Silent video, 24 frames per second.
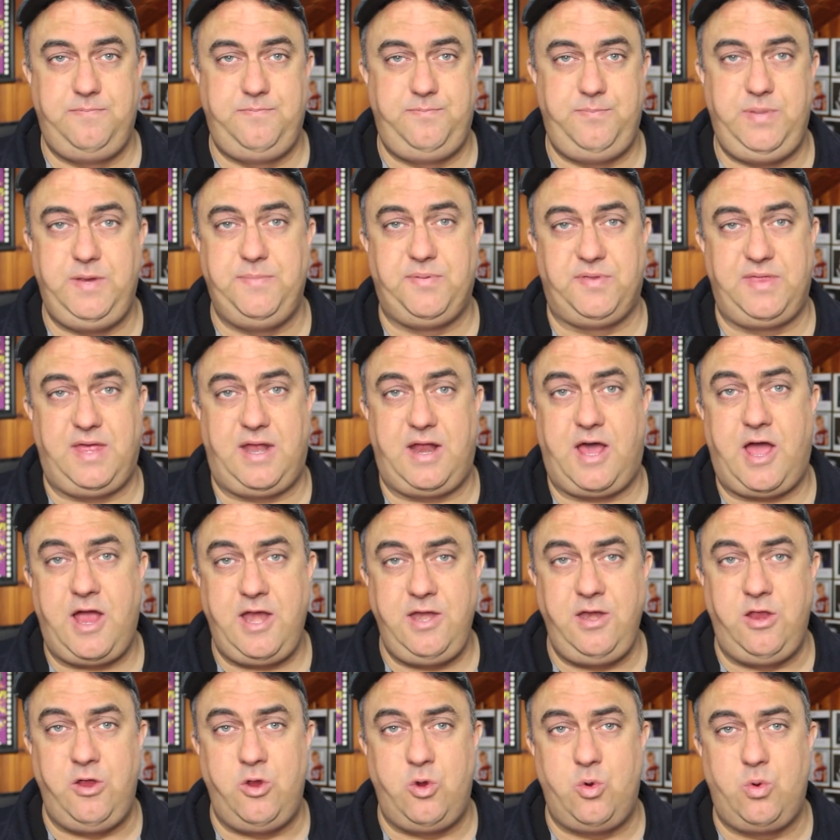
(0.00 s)
people that I
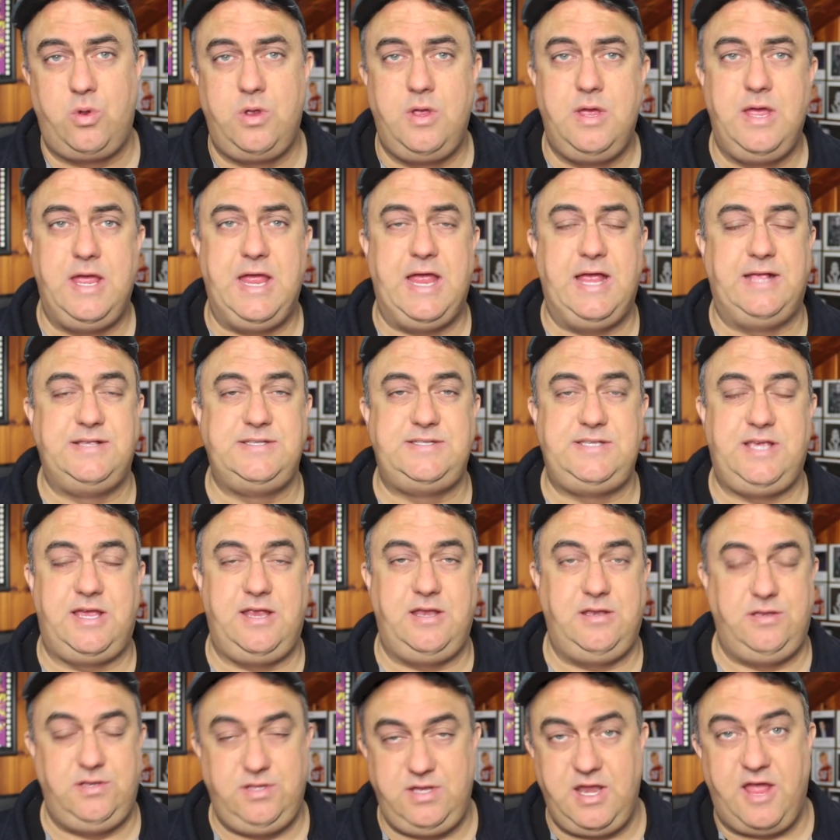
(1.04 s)
knew and
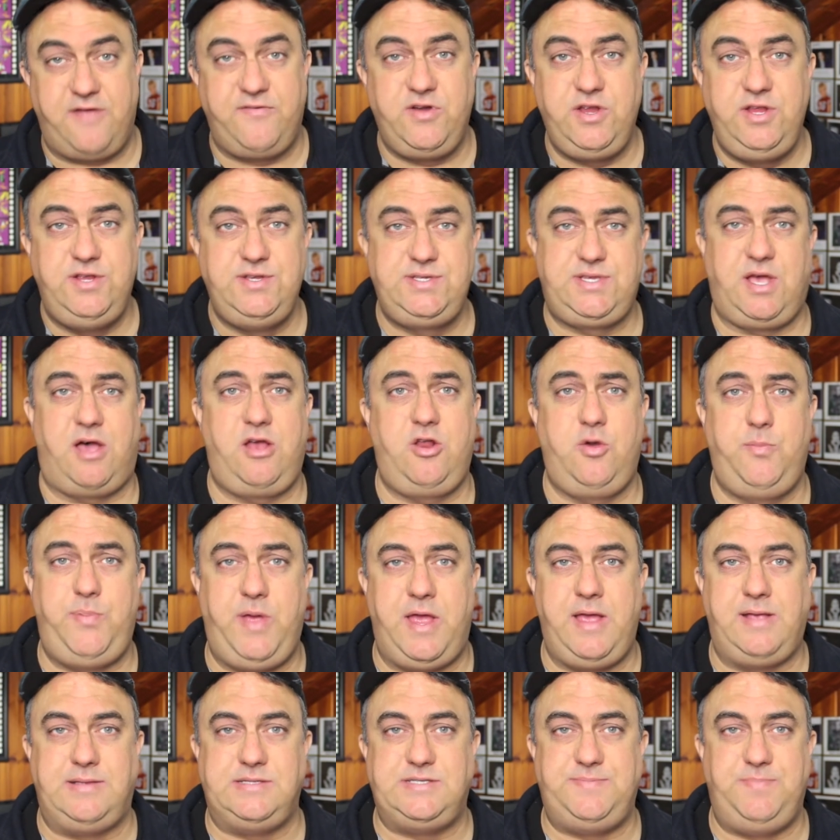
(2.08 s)
said, never use auto
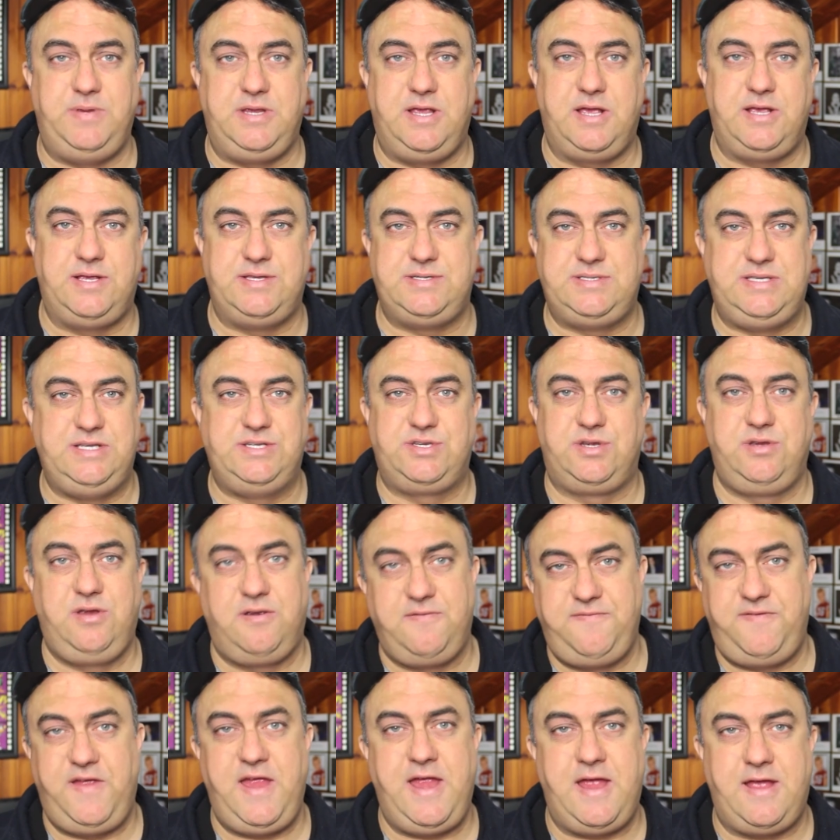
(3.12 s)
pens because these are your
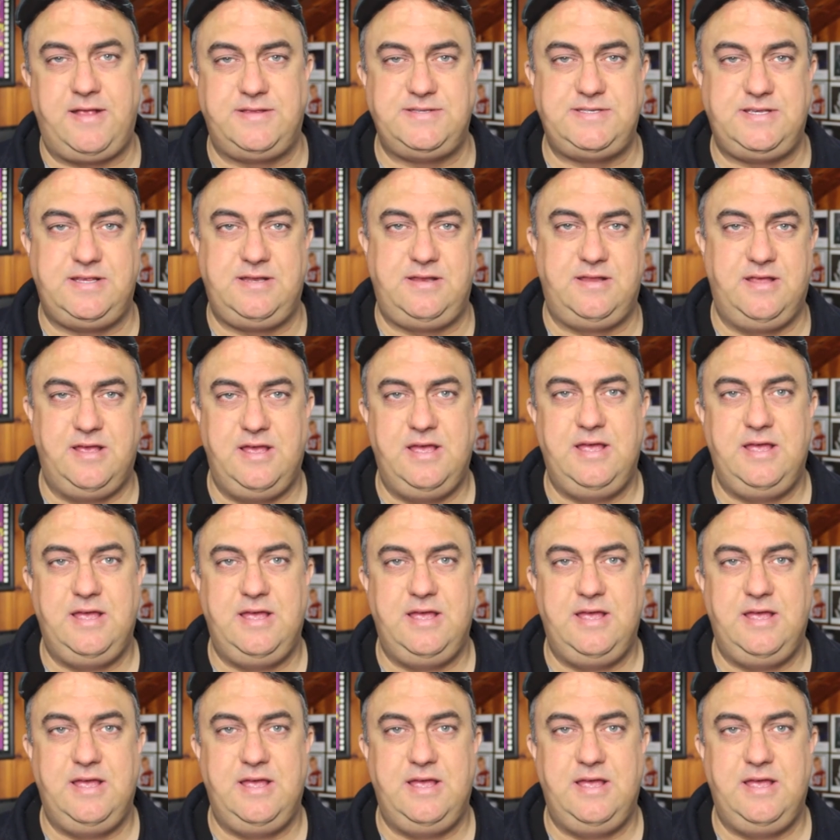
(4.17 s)
fans. And